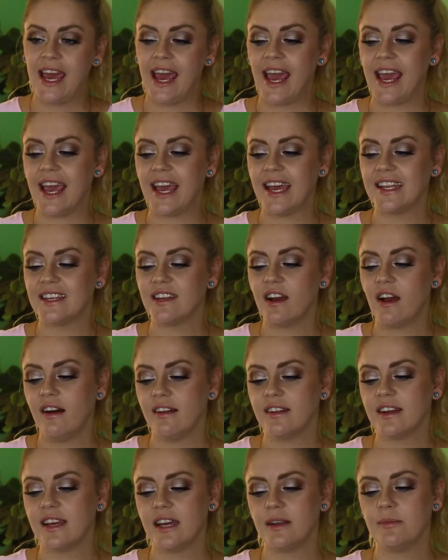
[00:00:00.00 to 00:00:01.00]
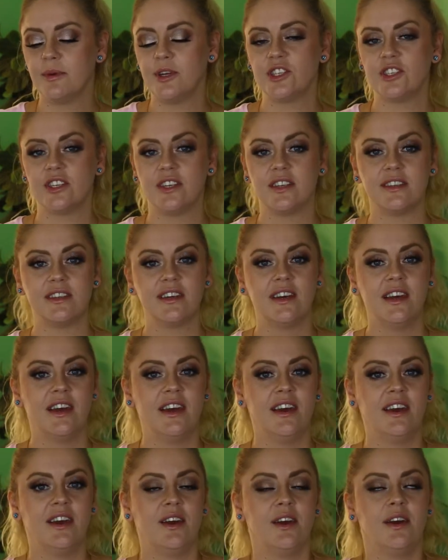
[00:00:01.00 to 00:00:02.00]
And Holly had mentioned
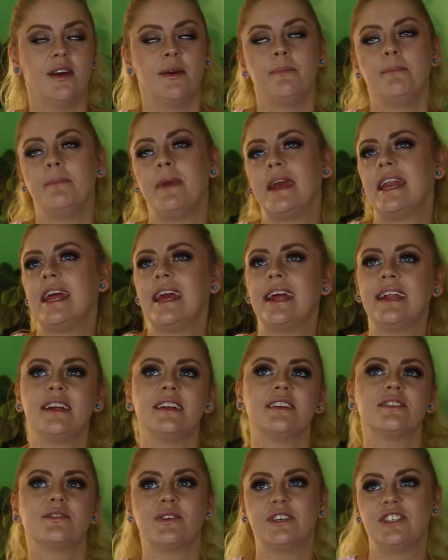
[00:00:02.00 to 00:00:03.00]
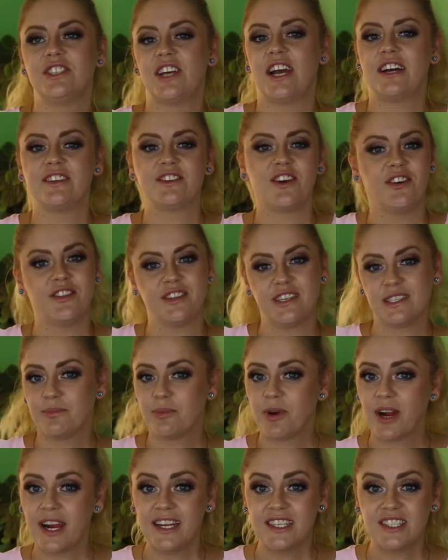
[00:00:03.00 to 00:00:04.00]
me needing to reach out to all these
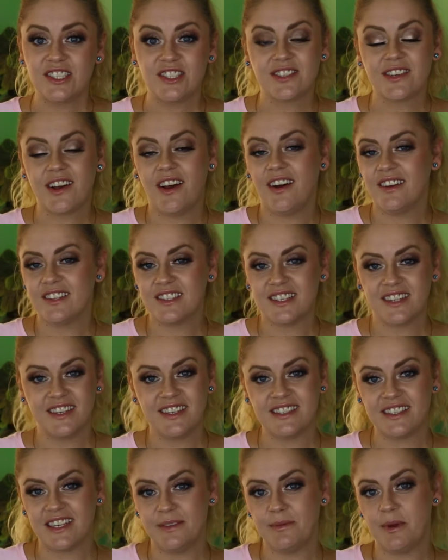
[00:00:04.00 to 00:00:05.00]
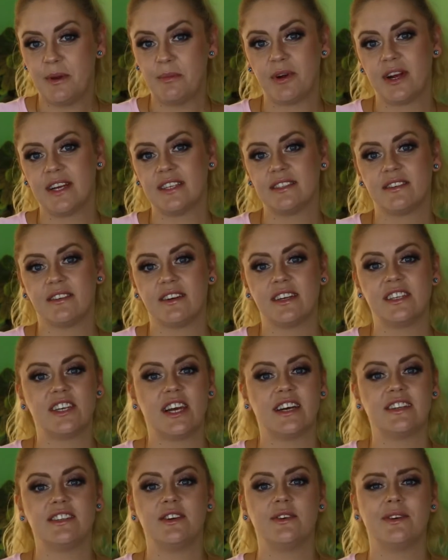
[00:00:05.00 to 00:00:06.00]
brands. She's constantly sending me brands to reach
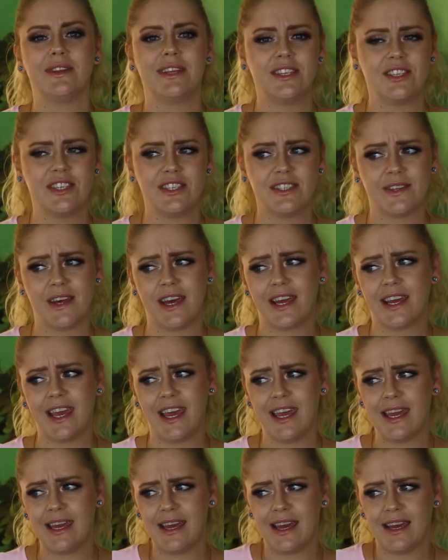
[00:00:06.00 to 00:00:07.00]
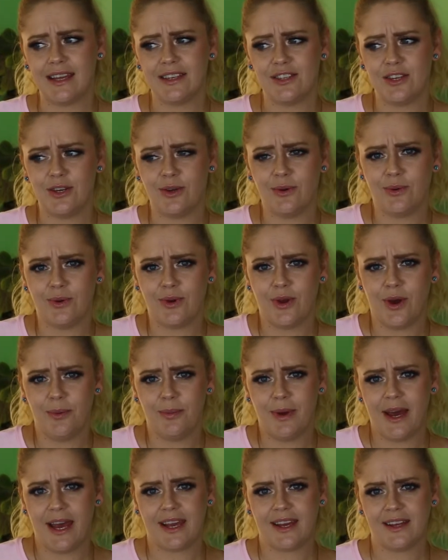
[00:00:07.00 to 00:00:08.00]
out to, and then she's like, hey, do you go
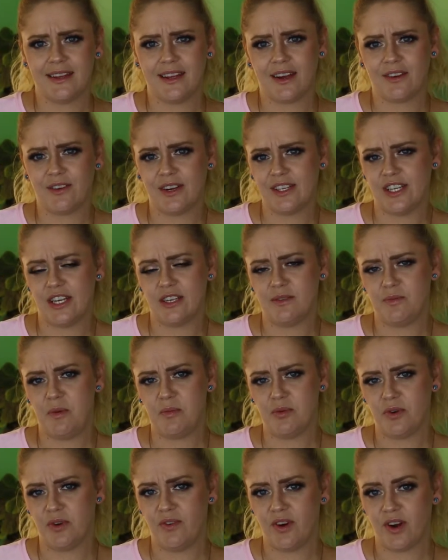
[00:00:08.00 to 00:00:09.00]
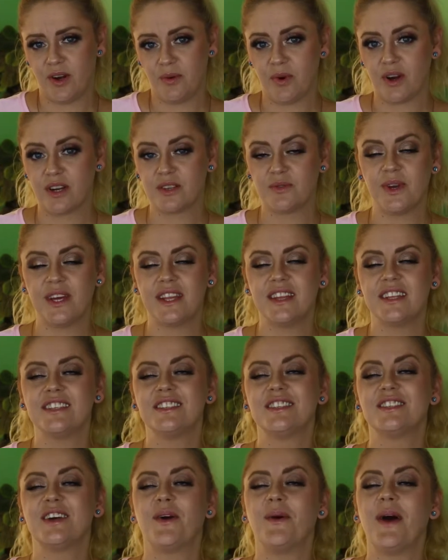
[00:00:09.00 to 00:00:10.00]
back and like reach out to people you've already worked with?
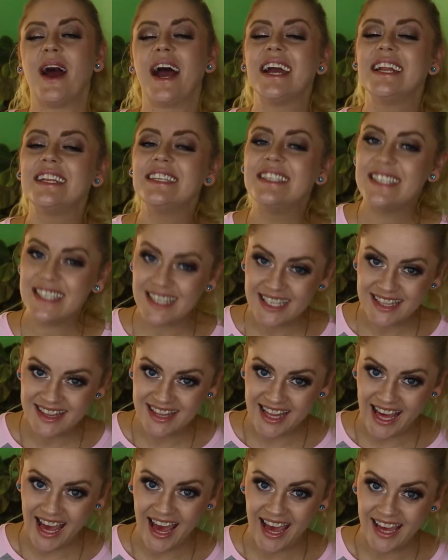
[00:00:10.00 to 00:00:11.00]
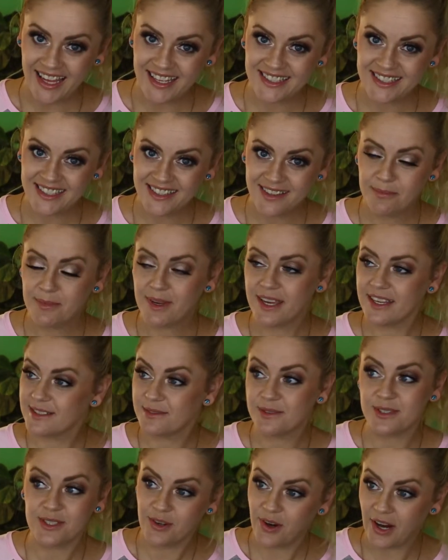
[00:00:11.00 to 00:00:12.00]
So I did that because it
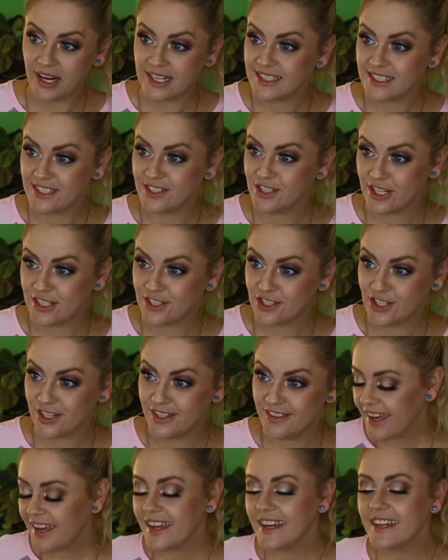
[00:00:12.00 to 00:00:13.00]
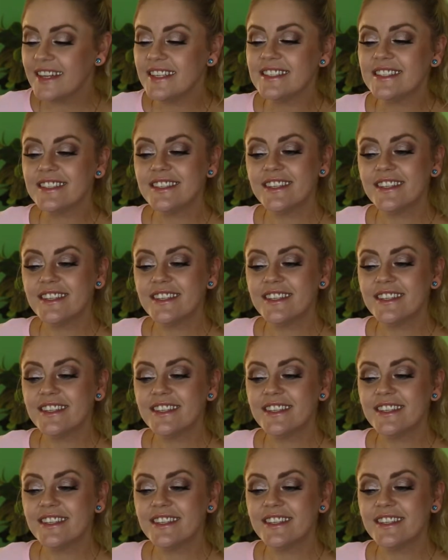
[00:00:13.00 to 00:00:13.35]
was a great suggestion, and